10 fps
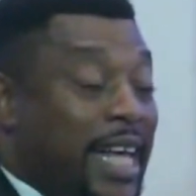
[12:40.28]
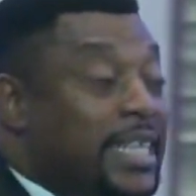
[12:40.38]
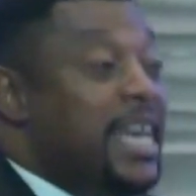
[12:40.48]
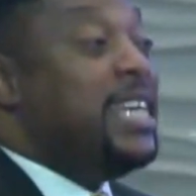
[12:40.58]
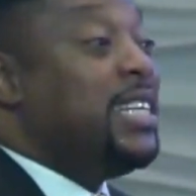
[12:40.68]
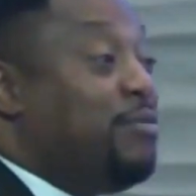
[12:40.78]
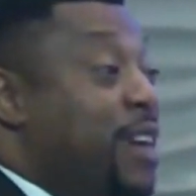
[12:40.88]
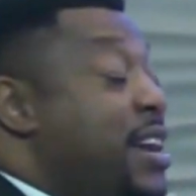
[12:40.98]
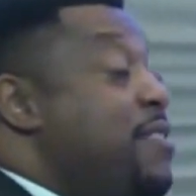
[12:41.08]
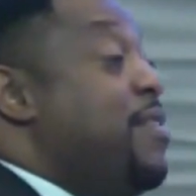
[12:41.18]
they say he is
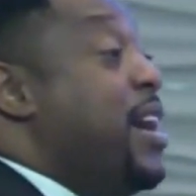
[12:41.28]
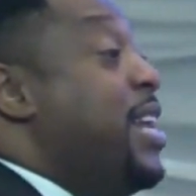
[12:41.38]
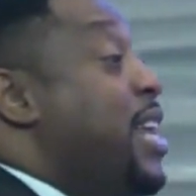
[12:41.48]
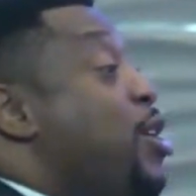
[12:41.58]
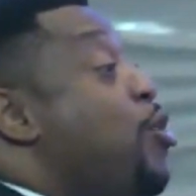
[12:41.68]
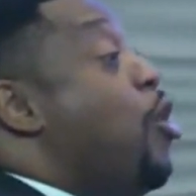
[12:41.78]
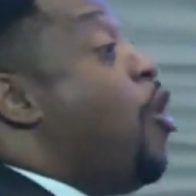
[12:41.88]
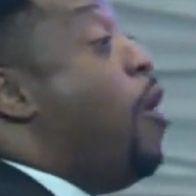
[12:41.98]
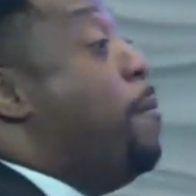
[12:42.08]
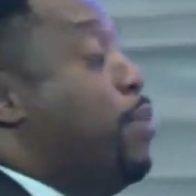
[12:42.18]
very, very
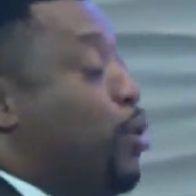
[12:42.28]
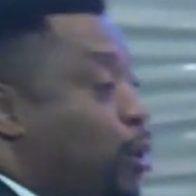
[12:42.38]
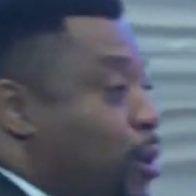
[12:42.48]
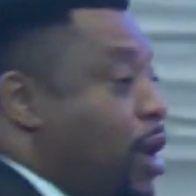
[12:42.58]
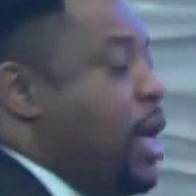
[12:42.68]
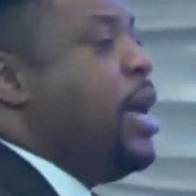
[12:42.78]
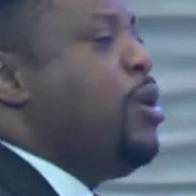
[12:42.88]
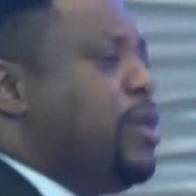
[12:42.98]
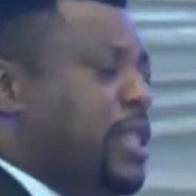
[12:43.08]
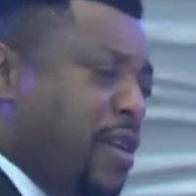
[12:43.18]
humble.
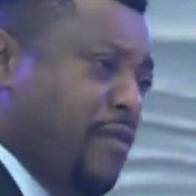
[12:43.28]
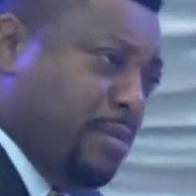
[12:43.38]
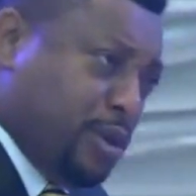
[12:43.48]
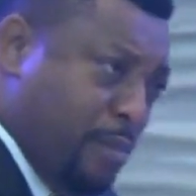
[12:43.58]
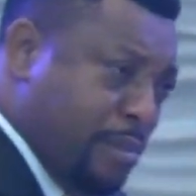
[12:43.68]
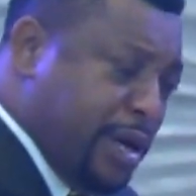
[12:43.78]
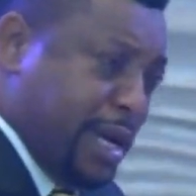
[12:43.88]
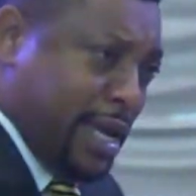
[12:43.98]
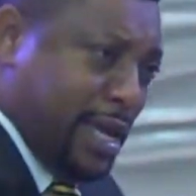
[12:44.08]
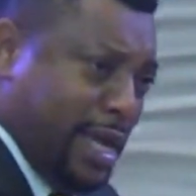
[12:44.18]
Just give him some money.